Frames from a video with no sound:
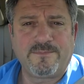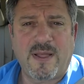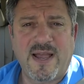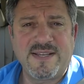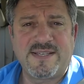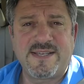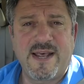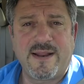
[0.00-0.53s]

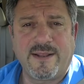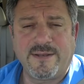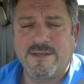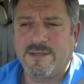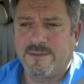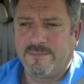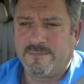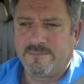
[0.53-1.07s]
I said it.
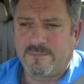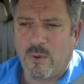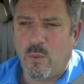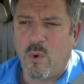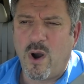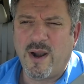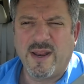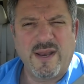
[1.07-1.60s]

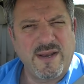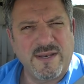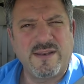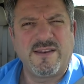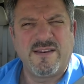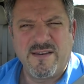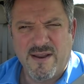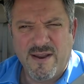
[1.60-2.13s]
Wanted it
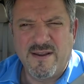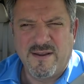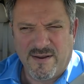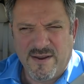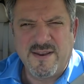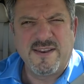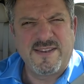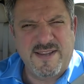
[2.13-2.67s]

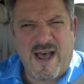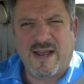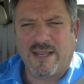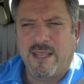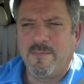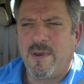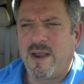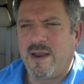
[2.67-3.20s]

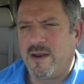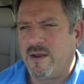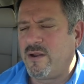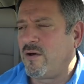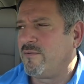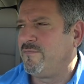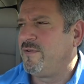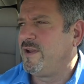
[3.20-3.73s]
documented
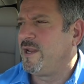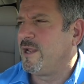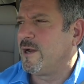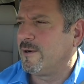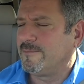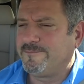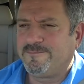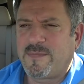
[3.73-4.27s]
on video.
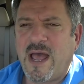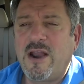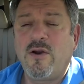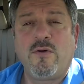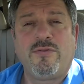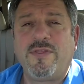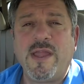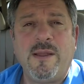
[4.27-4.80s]
I
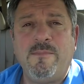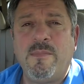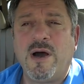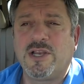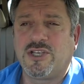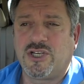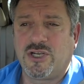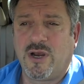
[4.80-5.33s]
don't think
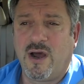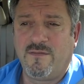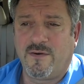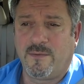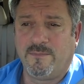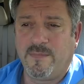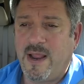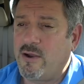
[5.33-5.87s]
much of
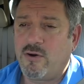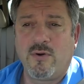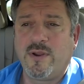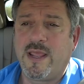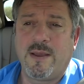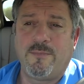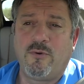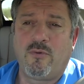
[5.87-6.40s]
them. Now, don't
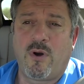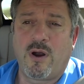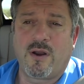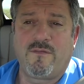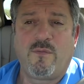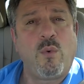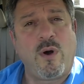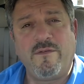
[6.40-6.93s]
get me wrong.
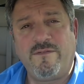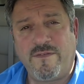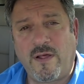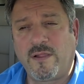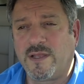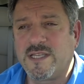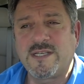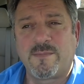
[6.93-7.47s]
If one
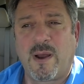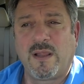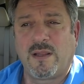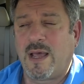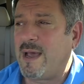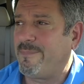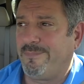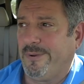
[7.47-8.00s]
fell into my
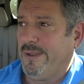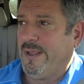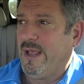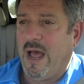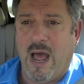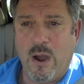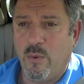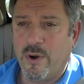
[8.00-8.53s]
lap,
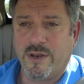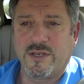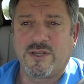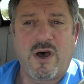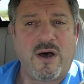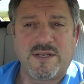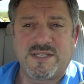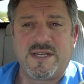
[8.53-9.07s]
I wouldn't
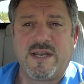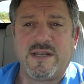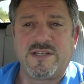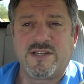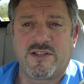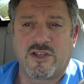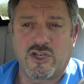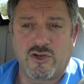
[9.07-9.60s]
toss it
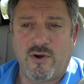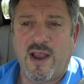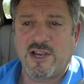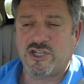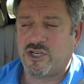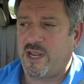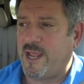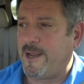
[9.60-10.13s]
into the
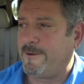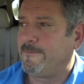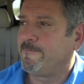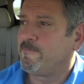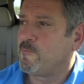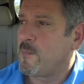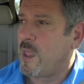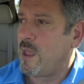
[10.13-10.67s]
trash can.
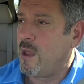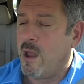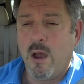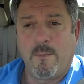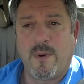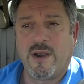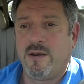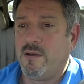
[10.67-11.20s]

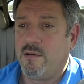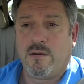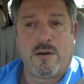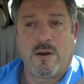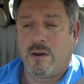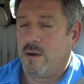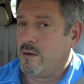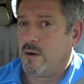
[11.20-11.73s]
But
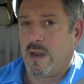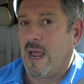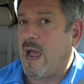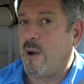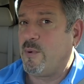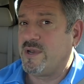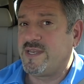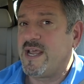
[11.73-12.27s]

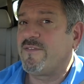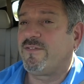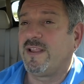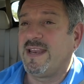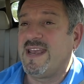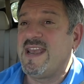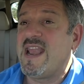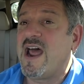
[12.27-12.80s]
I would
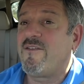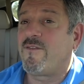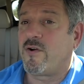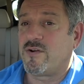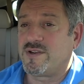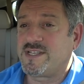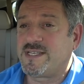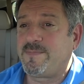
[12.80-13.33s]
definitely
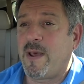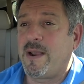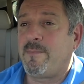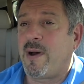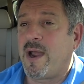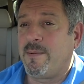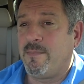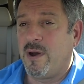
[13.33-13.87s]
never spend
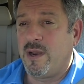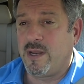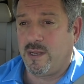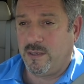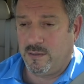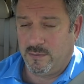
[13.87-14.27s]
my money